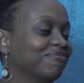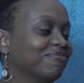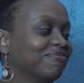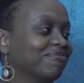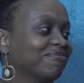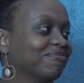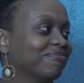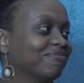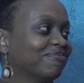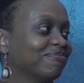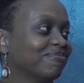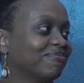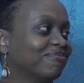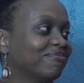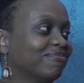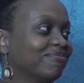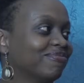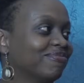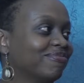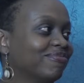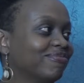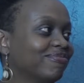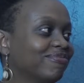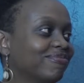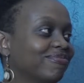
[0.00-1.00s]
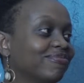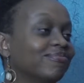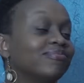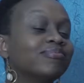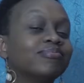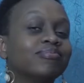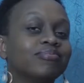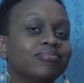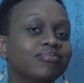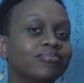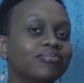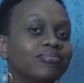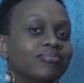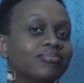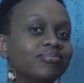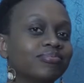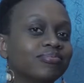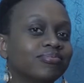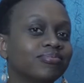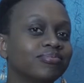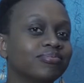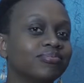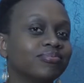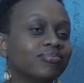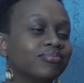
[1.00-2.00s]

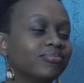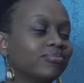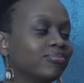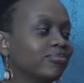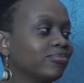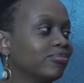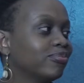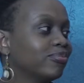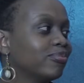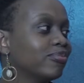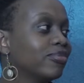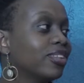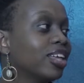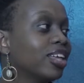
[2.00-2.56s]
[no speech]